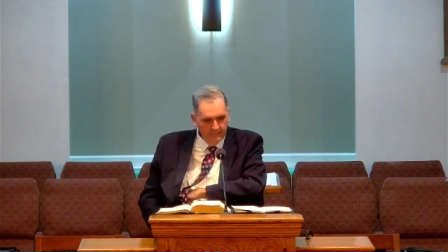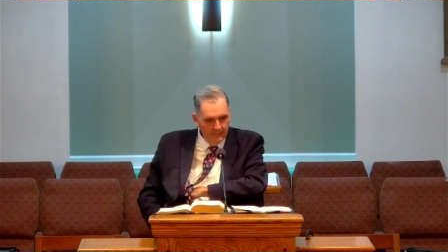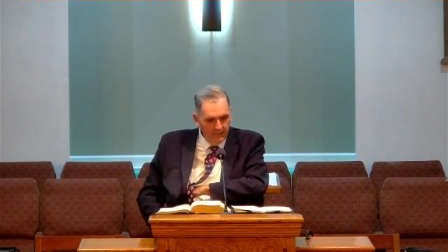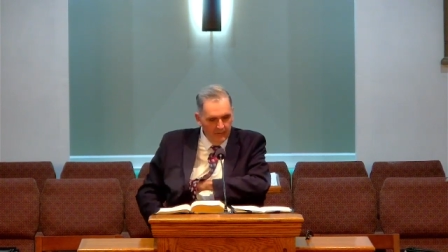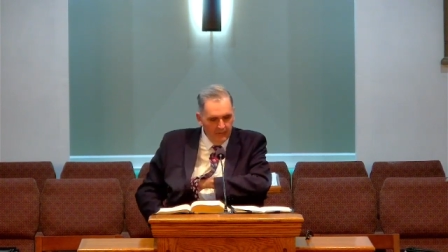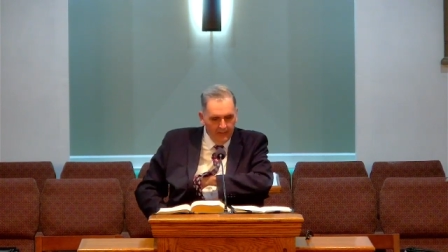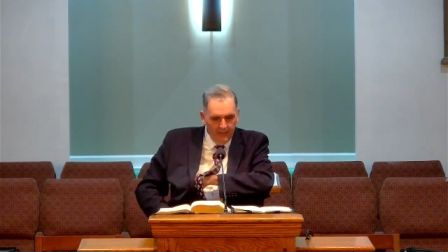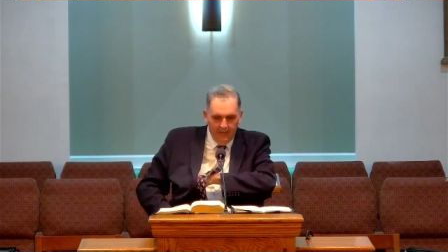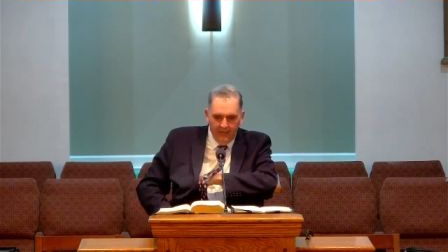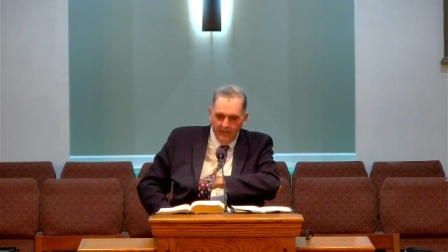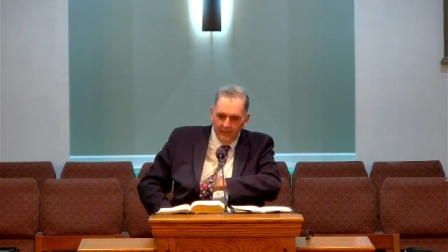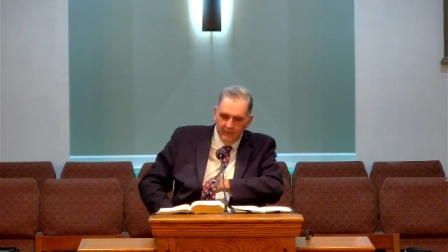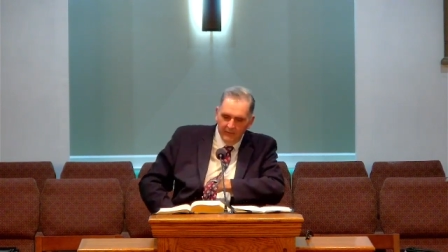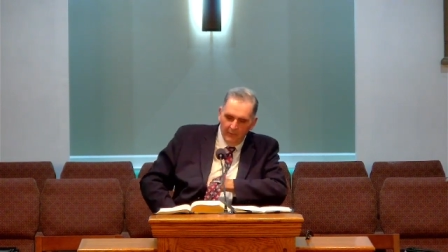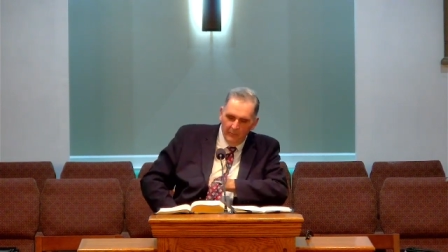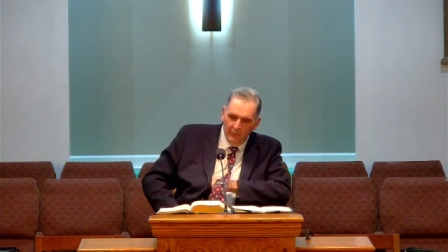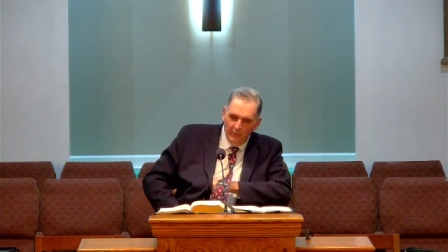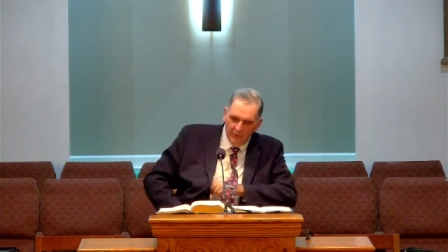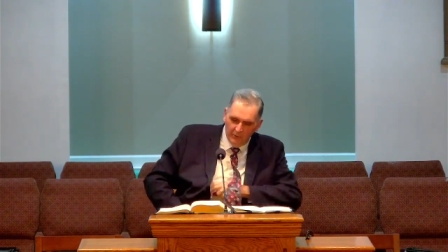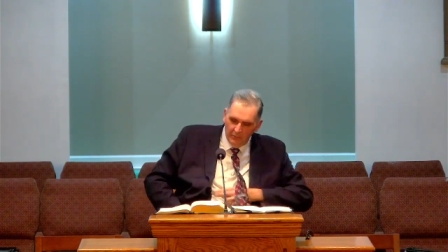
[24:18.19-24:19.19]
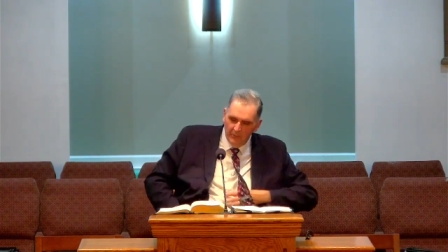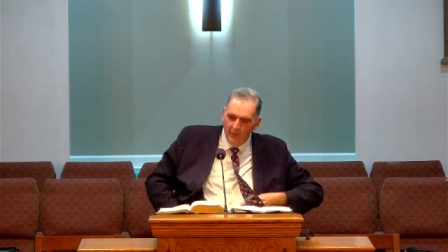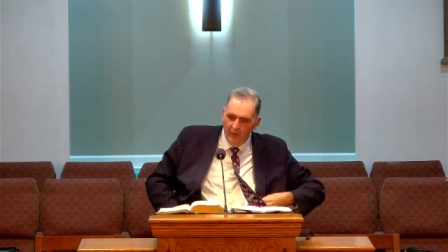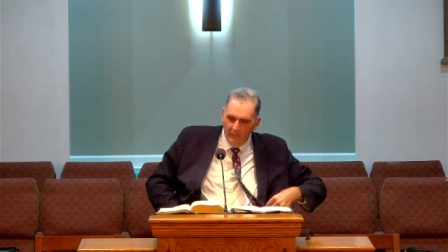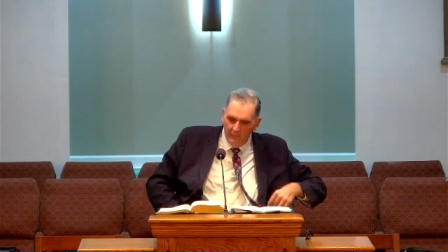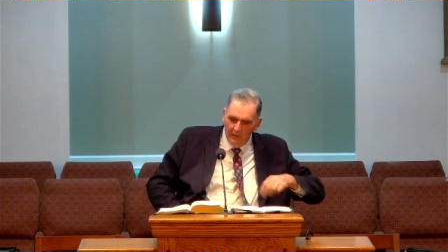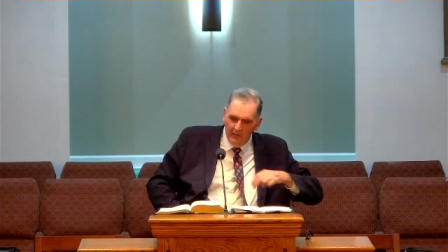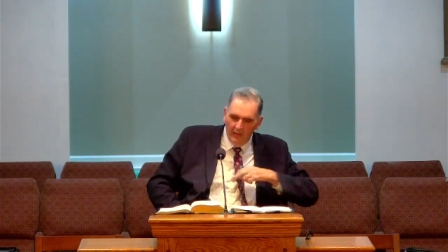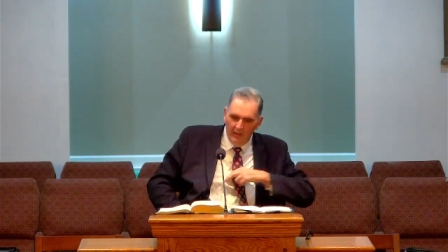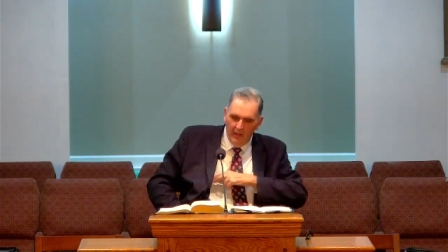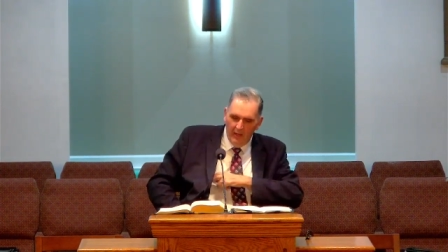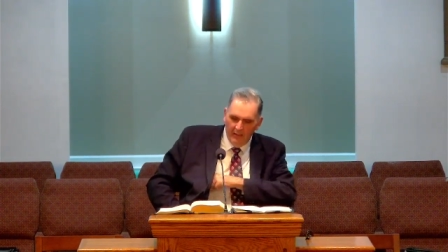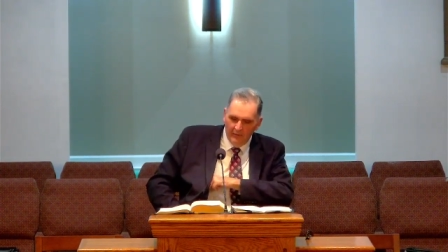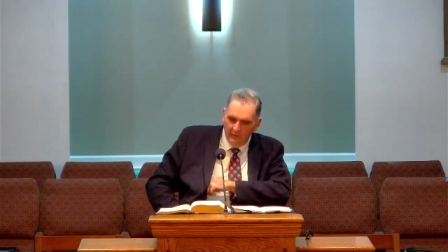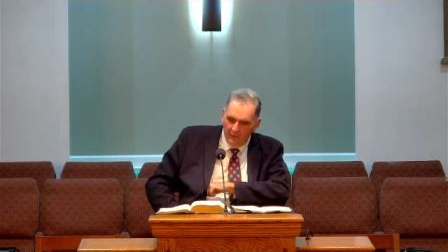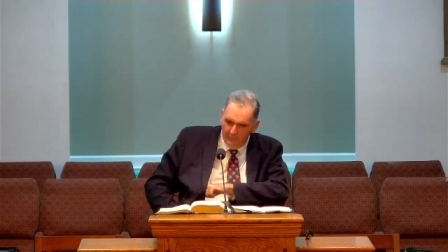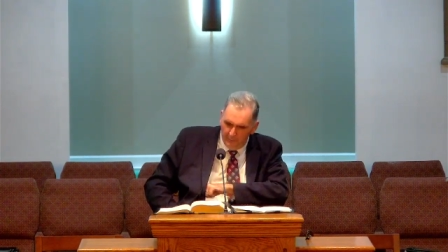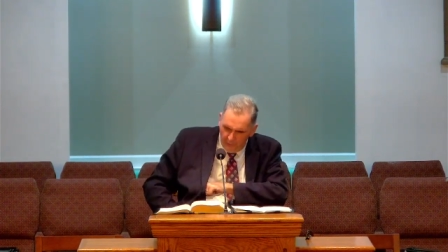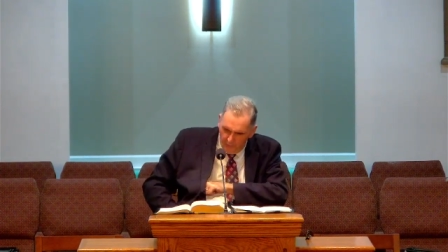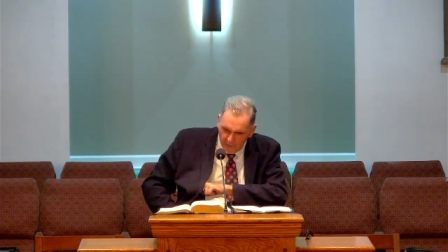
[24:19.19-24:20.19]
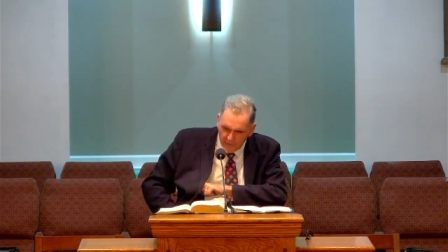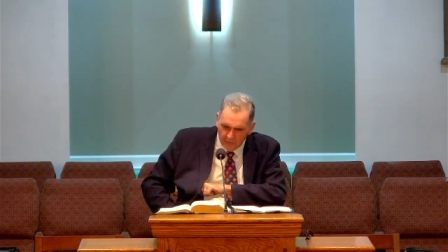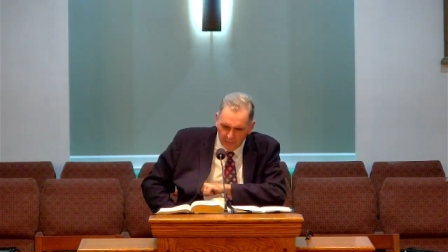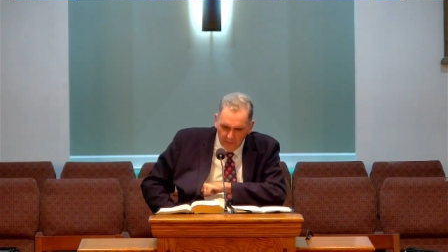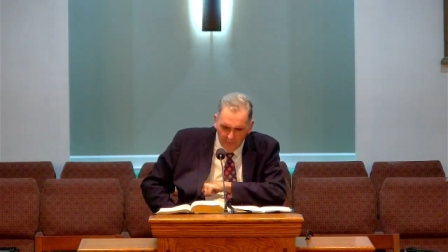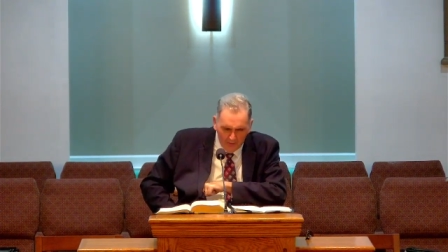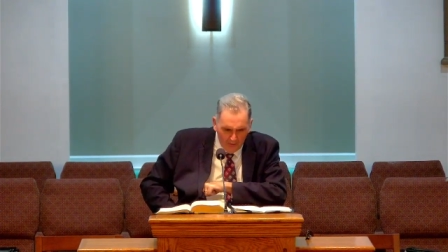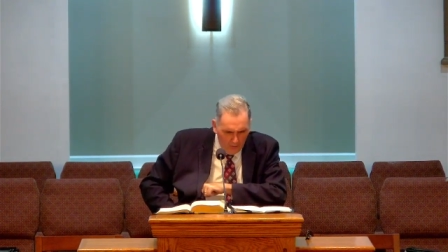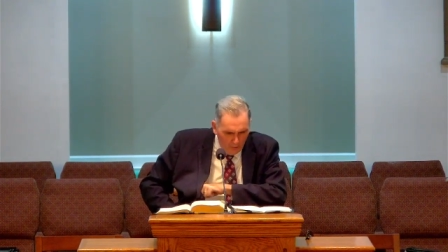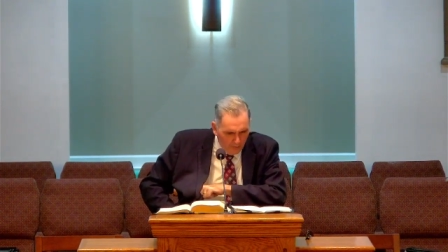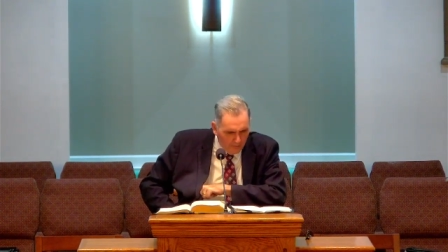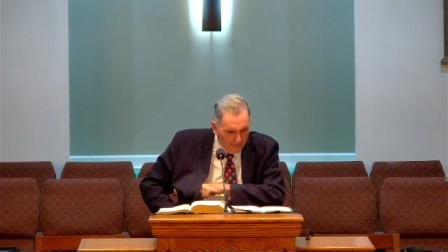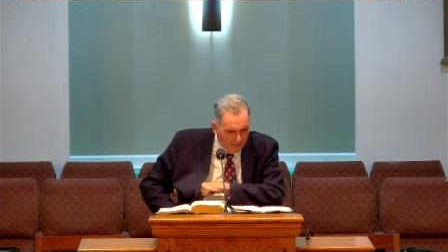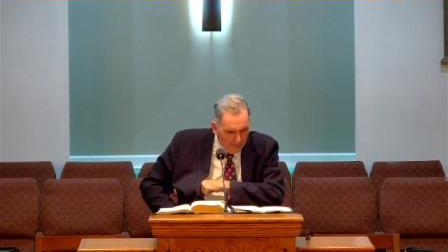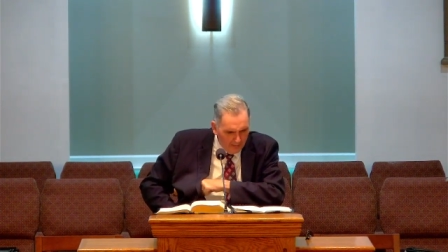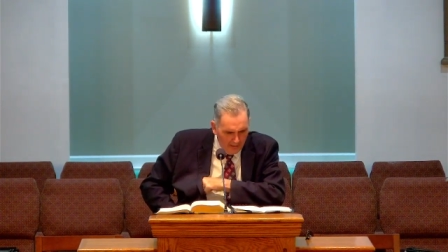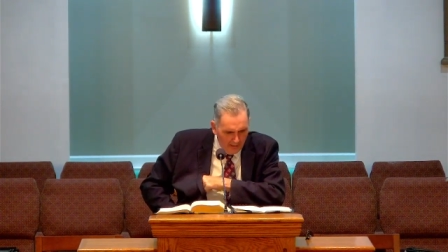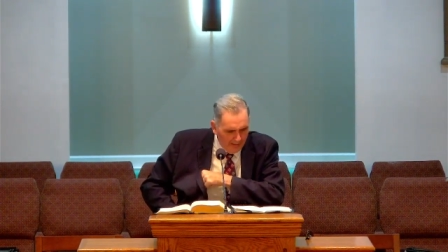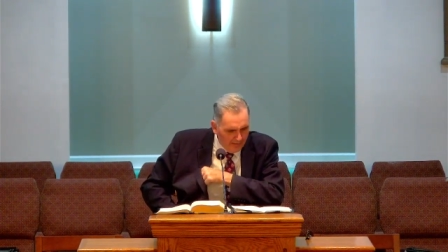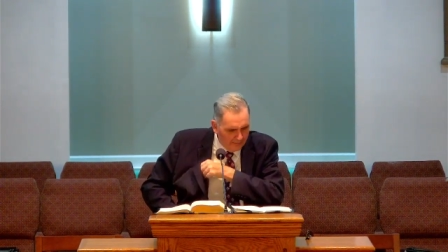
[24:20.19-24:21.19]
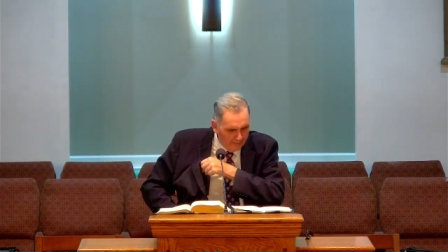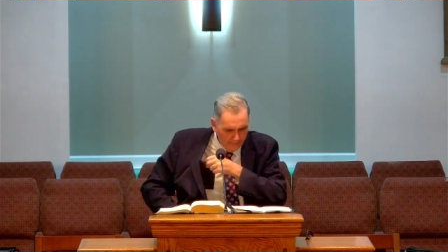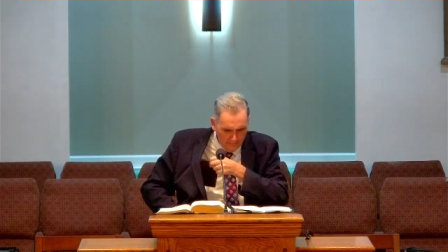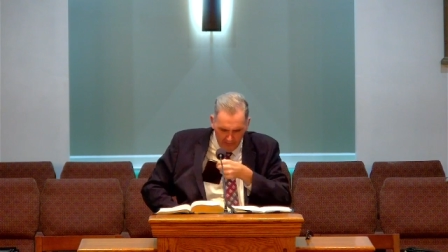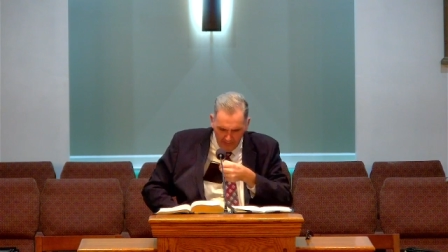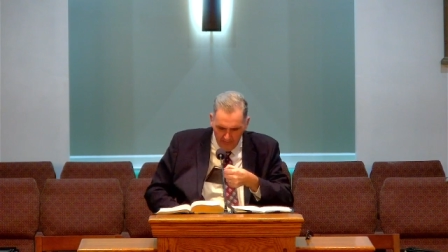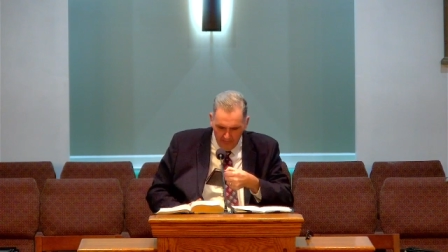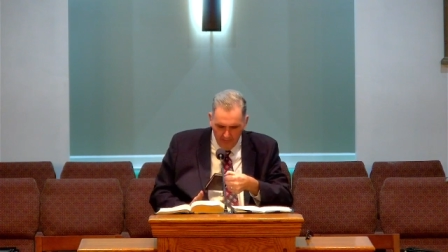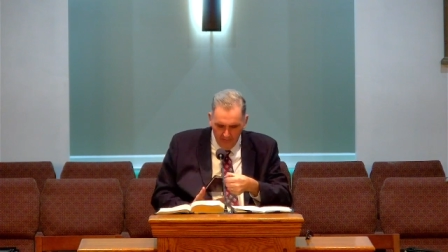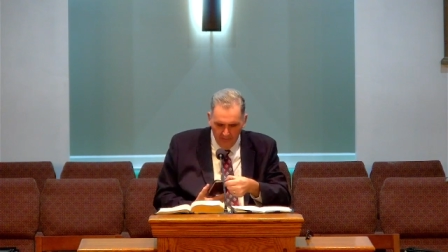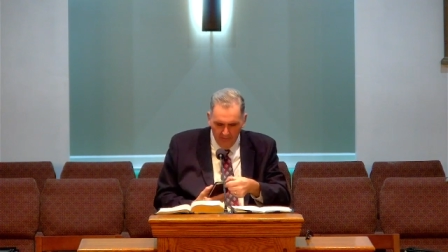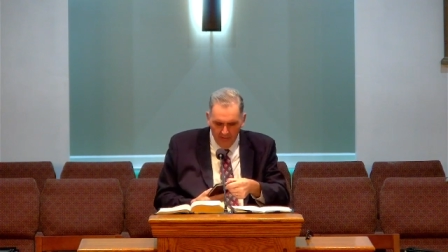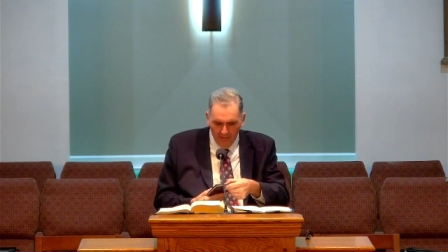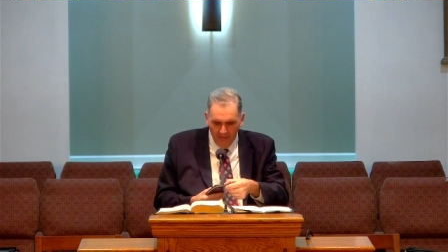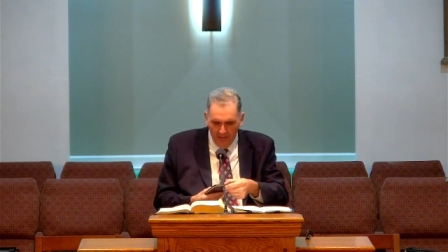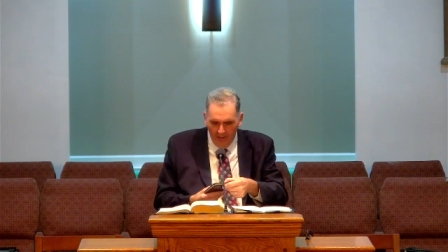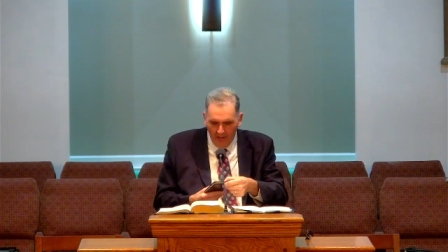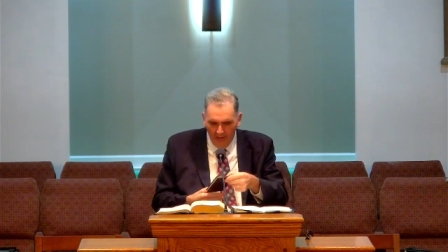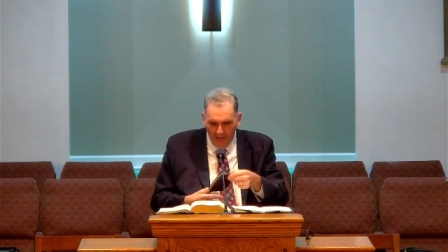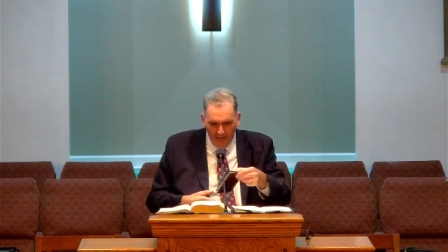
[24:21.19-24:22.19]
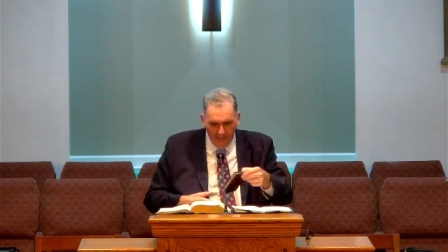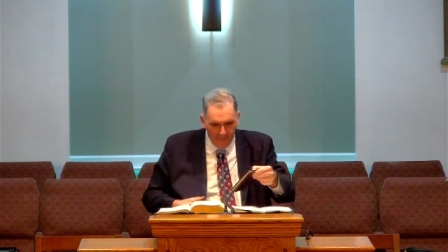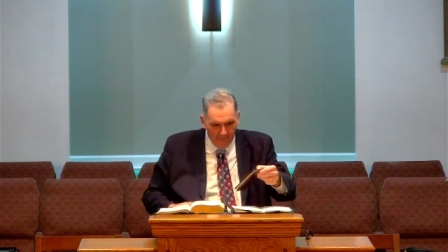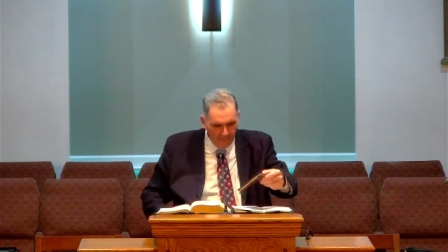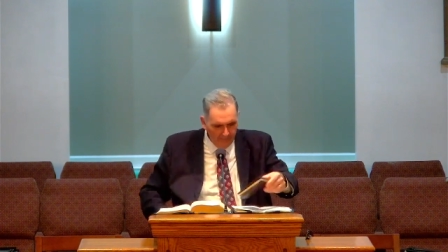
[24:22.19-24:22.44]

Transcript: Okay? You pushed me over the line. You pushed me over the line. Uh,